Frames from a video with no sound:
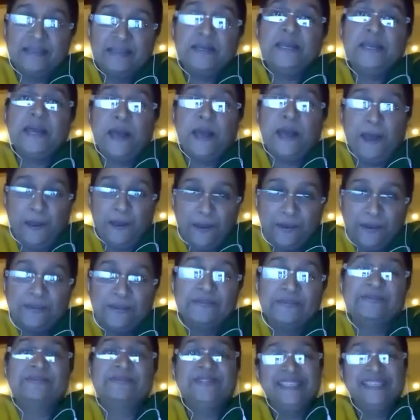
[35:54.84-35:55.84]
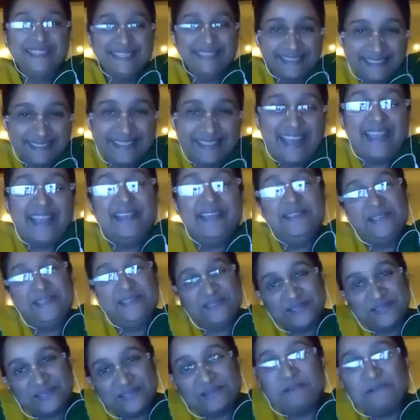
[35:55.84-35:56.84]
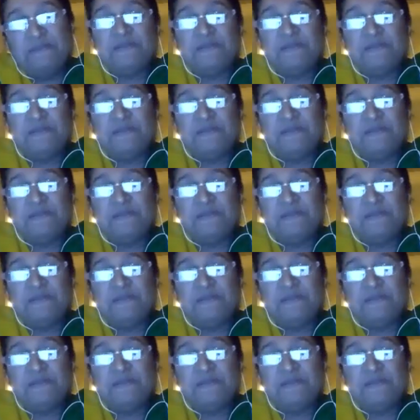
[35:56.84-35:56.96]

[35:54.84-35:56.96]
Yeah. Thank you so